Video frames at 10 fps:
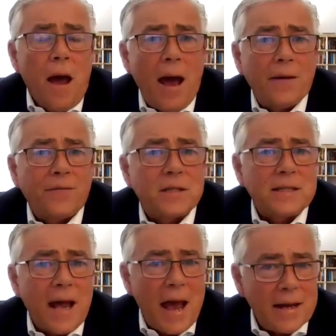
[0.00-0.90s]
have
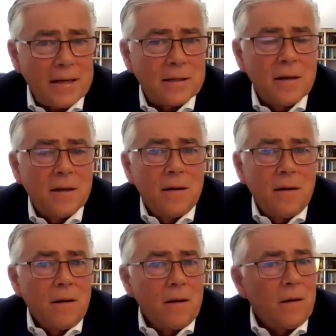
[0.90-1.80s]
said
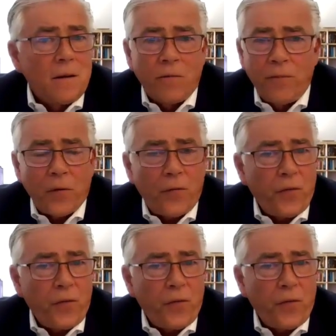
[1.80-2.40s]
the